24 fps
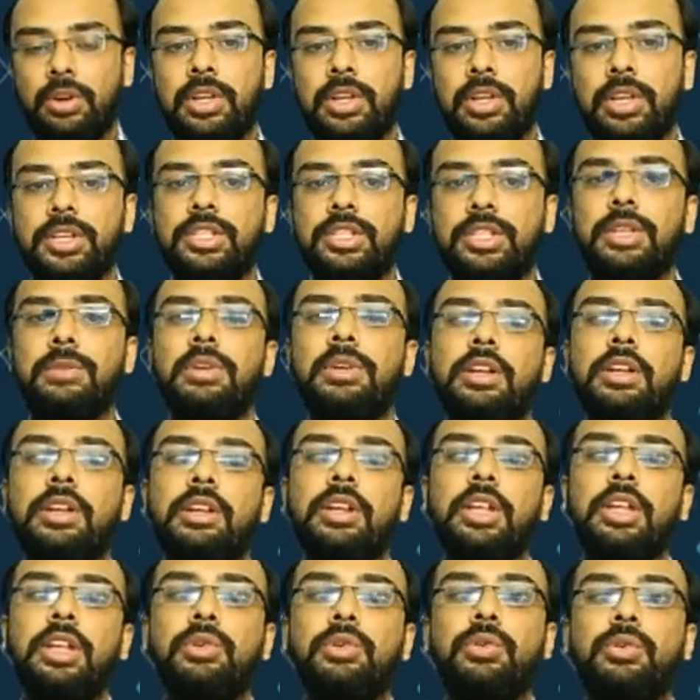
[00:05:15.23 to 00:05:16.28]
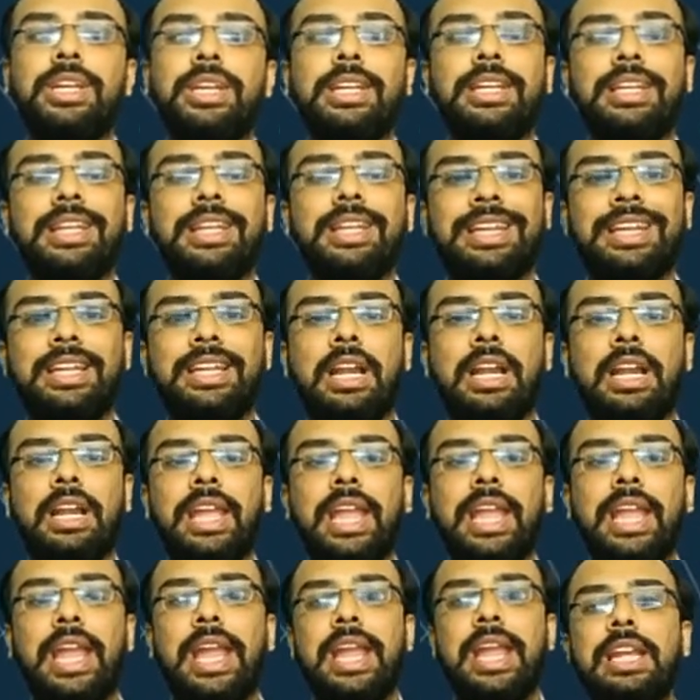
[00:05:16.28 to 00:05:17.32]
Similarly, you can create
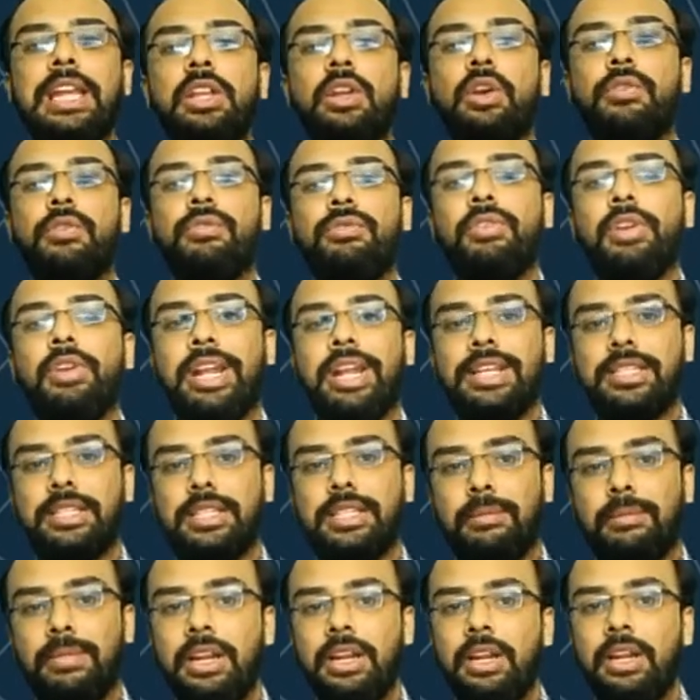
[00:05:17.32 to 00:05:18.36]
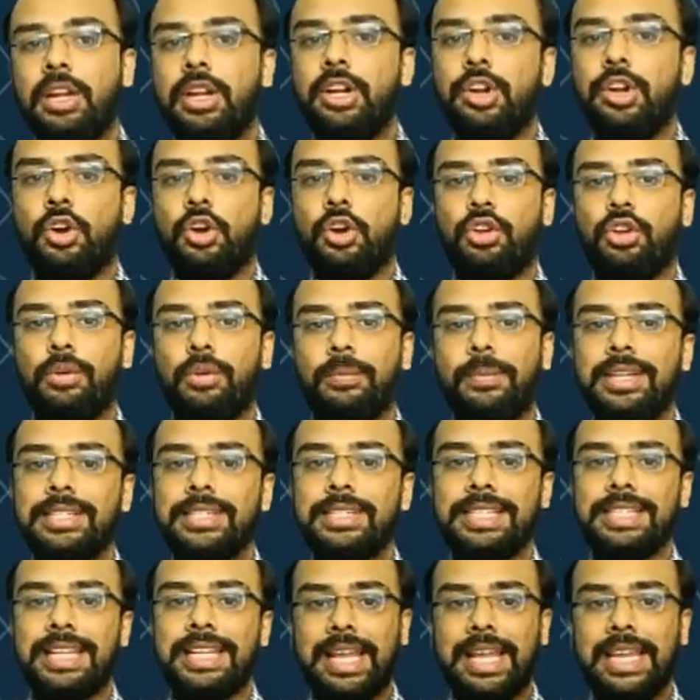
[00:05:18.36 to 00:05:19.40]
any of your XML
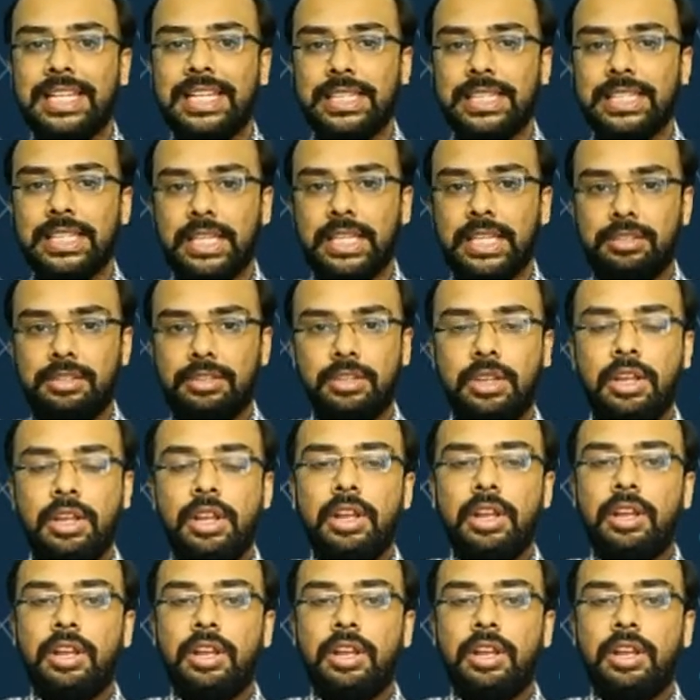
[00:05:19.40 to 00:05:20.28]
documents like this.